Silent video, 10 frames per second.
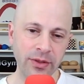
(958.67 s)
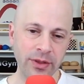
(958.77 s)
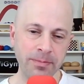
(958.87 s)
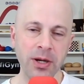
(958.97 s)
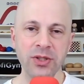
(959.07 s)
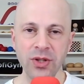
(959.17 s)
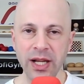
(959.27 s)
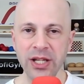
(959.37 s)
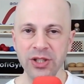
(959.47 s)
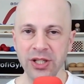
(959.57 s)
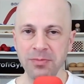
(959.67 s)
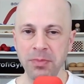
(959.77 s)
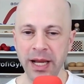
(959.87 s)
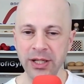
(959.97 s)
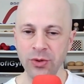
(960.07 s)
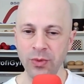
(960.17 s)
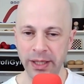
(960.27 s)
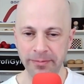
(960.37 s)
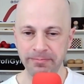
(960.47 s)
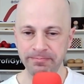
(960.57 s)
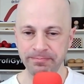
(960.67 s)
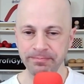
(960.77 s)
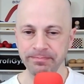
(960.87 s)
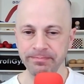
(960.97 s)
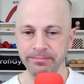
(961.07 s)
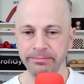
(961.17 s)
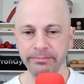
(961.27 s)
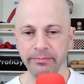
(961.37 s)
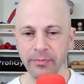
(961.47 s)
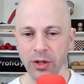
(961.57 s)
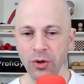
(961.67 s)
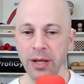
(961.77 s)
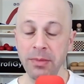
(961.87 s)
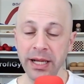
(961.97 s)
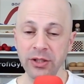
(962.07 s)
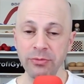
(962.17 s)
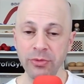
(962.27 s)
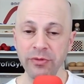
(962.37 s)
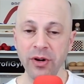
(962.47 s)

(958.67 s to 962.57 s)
The postulation is black to win. Okay, black to move